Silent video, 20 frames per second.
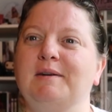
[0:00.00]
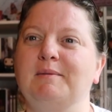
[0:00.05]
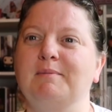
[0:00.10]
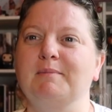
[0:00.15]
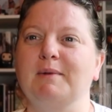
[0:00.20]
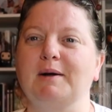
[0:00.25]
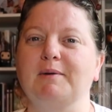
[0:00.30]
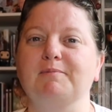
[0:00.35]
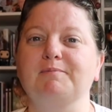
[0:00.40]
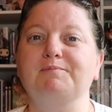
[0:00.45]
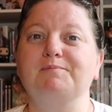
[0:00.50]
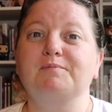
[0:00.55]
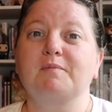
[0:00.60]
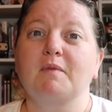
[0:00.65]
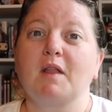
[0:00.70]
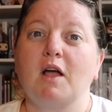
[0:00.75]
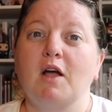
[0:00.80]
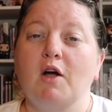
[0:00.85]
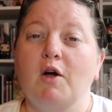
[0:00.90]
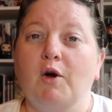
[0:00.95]
But
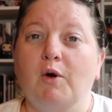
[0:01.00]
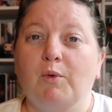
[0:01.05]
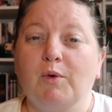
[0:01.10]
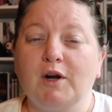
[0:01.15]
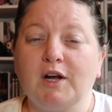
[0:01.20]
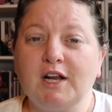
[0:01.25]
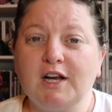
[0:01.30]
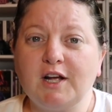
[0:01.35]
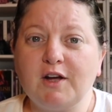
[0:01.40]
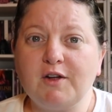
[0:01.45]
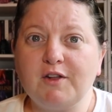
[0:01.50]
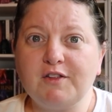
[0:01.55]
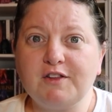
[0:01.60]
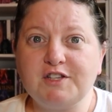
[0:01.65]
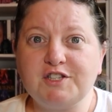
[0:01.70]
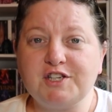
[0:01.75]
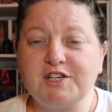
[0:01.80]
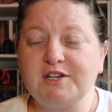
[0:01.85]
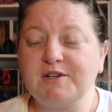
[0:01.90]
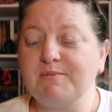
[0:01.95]
we're gonna go to the
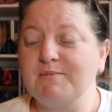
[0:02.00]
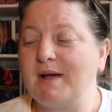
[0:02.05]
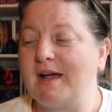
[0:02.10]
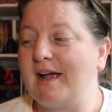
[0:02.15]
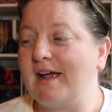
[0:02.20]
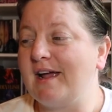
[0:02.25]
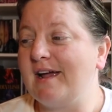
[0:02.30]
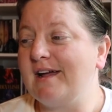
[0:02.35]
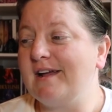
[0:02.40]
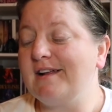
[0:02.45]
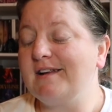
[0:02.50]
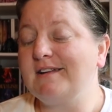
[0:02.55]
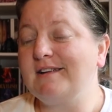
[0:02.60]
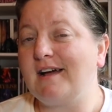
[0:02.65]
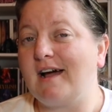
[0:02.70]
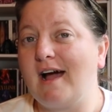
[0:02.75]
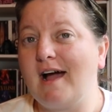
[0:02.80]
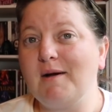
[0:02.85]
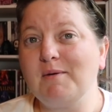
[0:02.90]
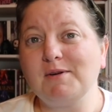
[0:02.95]
gym and
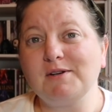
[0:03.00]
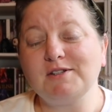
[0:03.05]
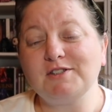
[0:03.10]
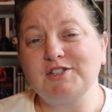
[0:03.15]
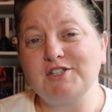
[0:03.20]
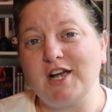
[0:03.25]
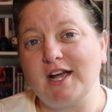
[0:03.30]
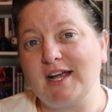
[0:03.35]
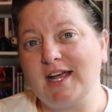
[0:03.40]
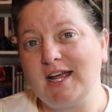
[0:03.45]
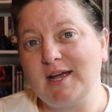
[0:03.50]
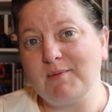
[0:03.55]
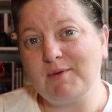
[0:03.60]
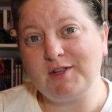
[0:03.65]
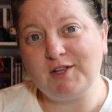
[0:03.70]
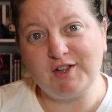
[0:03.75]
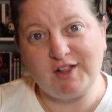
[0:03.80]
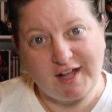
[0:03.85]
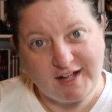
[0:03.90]
I will check in with you